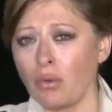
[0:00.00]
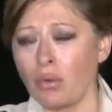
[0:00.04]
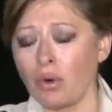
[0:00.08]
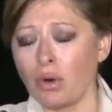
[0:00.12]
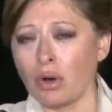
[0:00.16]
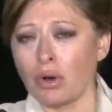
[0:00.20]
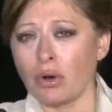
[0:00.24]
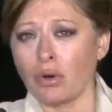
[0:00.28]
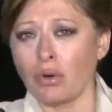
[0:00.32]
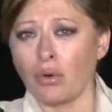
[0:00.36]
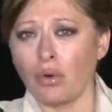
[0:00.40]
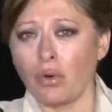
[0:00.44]

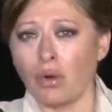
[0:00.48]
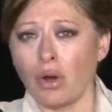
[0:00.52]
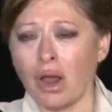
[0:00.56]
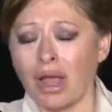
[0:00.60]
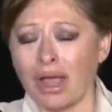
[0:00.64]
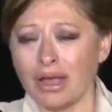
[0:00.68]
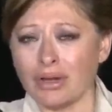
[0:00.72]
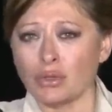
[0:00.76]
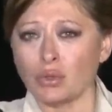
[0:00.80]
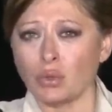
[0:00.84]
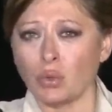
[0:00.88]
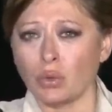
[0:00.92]
or or
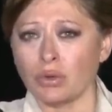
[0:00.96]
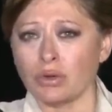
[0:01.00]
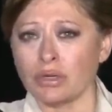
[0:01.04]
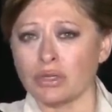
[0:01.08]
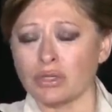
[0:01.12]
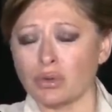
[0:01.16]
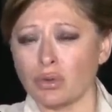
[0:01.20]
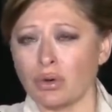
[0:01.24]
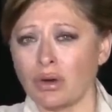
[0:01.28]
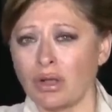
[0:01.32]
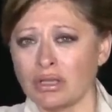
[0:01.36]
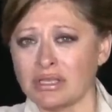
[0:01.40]

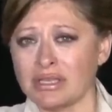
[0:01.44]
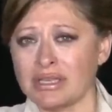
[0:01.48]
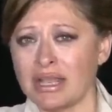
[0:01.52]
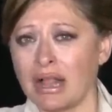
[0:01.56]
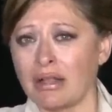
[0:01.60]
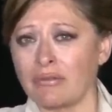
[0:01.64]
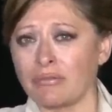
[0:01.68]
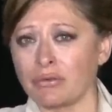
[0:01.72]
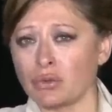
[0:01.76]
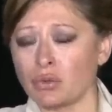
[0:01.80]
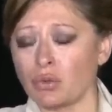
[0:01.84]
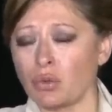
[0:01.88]
Honduras or El
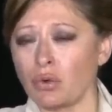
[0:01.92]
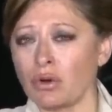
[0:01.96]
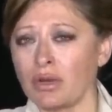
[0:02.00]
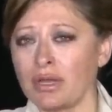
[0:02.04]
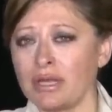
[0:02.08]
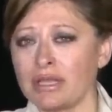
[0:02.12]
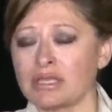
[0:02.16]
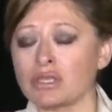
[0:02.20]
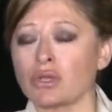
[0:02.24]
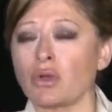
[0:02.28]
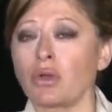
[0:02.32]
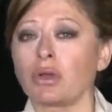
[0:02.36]
Salvador,
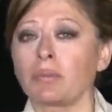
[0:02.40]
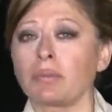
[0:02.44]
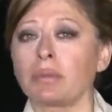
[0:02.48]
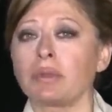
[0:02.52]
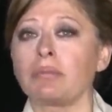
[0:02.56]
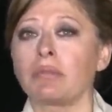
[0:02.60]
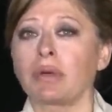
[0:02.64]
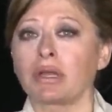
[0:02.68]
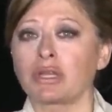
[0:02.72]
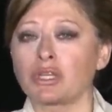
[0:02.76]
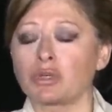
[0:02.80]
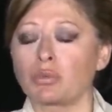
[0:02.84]
it's going to be
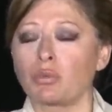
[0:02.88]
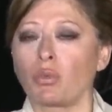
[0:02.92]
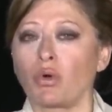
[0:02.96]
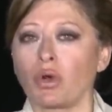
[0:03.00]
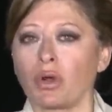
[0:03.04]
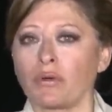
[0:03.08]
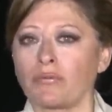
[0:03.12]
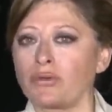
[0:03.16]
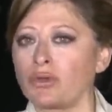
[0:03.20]
much more.